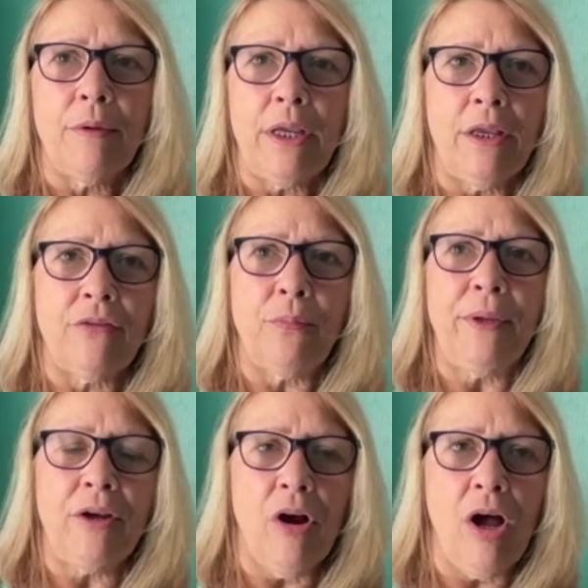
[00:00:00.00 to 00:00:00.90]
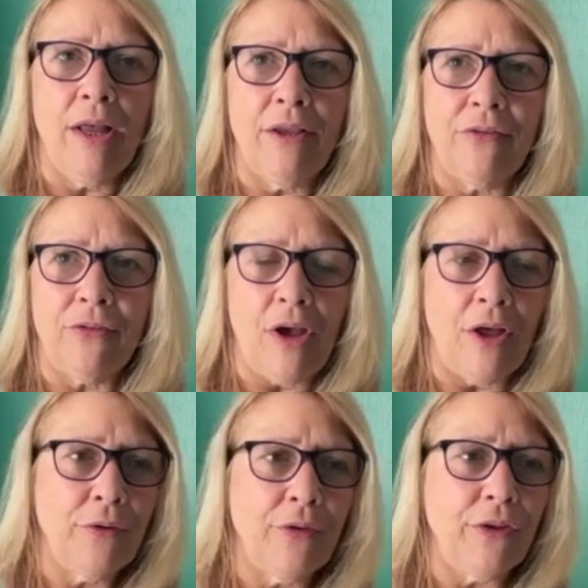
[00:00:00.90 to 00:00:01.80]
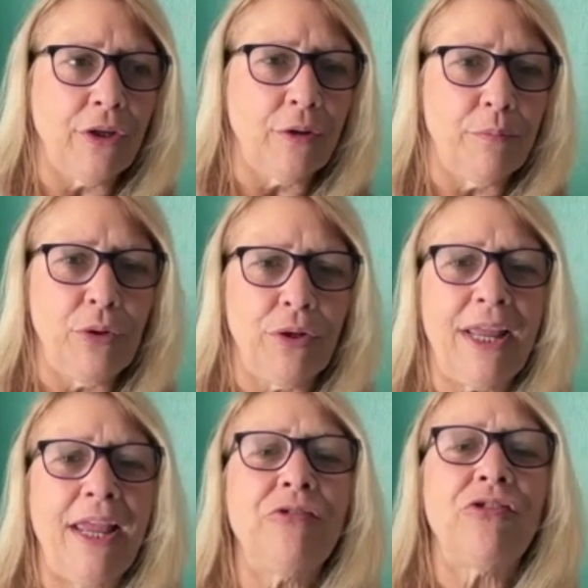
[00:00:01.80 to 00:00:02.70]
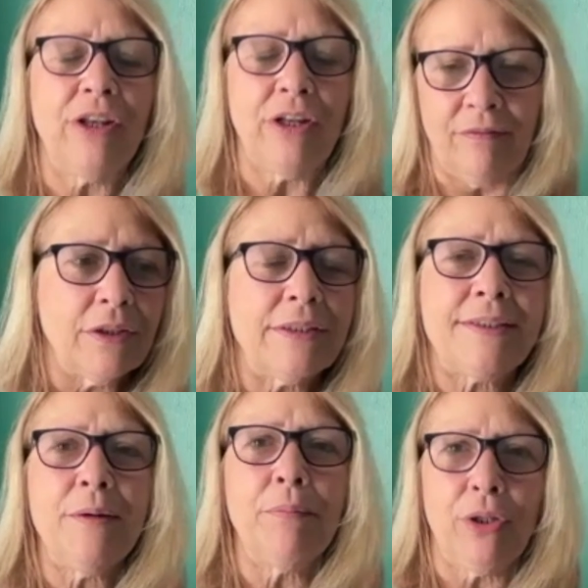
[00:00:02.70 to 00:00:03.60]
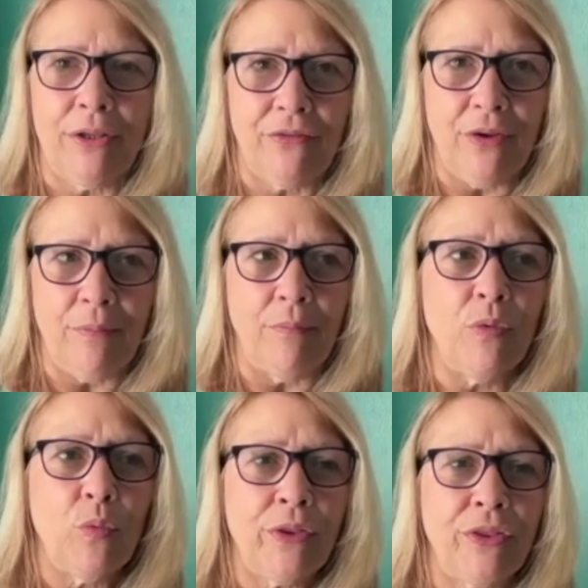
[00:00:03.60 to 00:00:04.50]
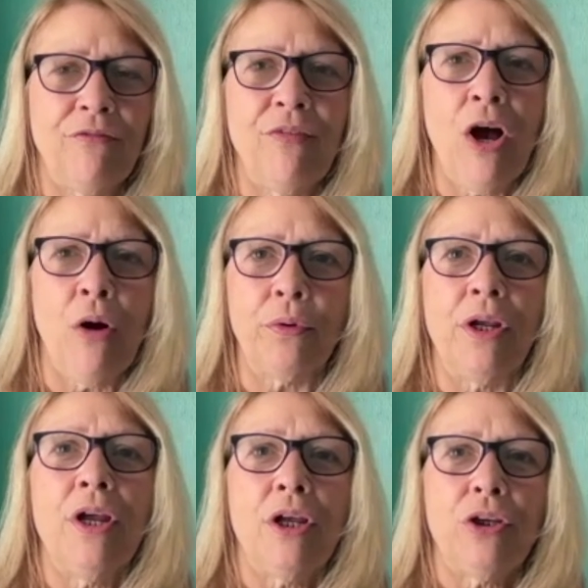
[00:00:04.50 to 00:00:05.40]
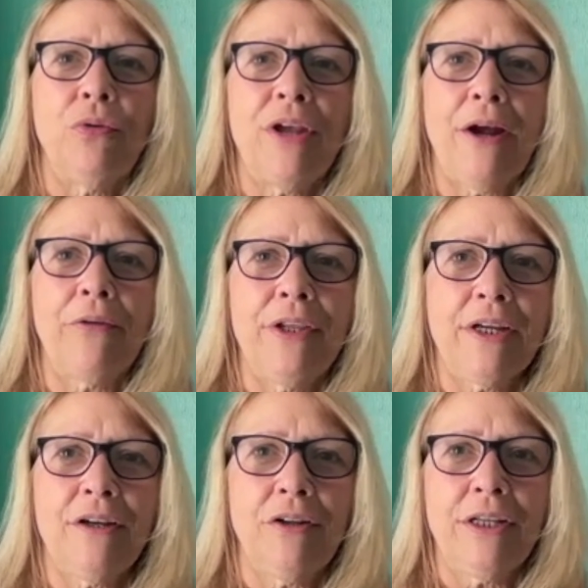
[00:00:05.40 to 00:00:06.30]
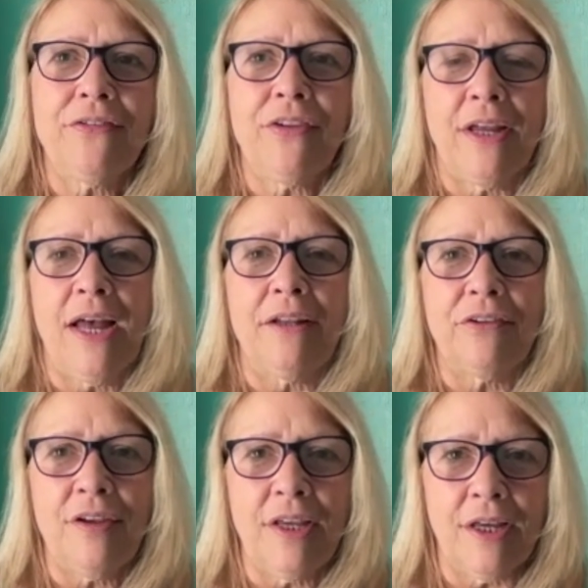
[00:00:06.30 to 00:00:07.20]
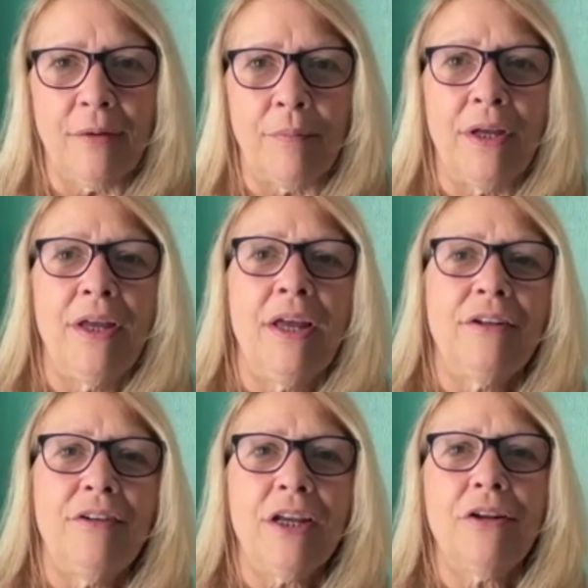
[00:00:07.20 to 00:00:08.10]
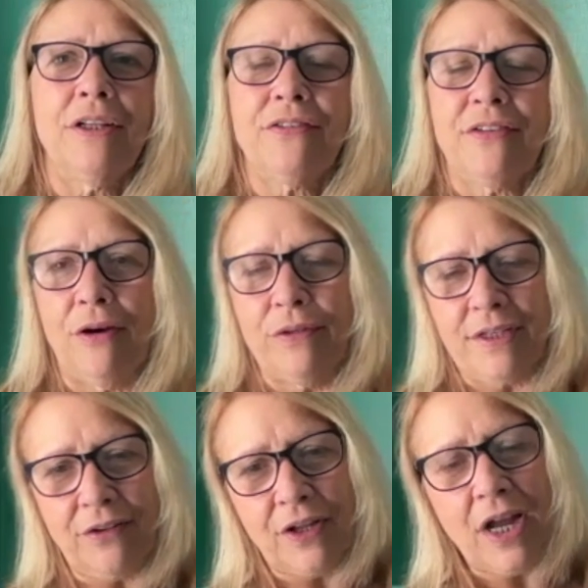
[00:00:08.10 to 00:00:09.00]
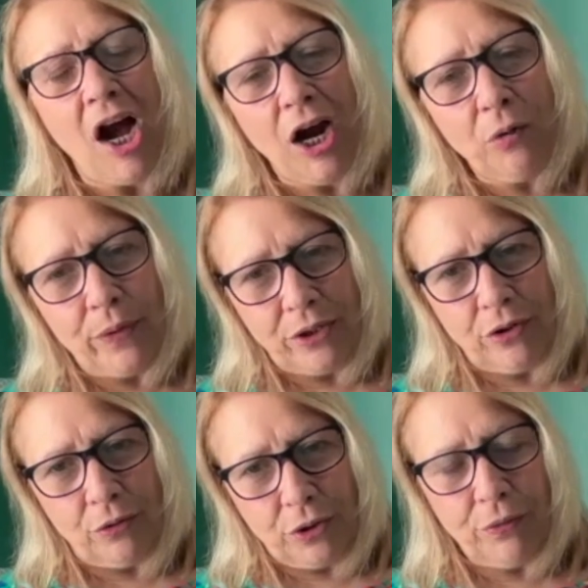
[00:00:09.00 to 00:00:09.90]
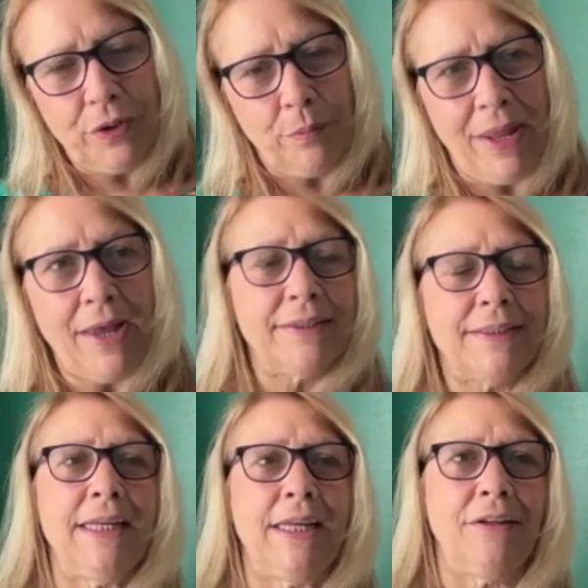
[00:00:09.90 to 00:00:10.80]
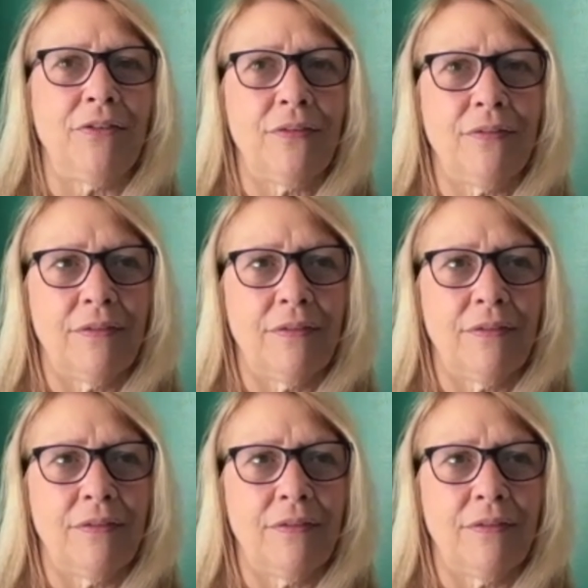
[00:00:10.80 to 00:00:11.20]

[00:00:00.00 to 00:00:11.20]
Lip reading: is because other than the communication symbolism with the phone, you dialed Nicholas and got Tim. Nicholas now is at the car window. You're in the back seat,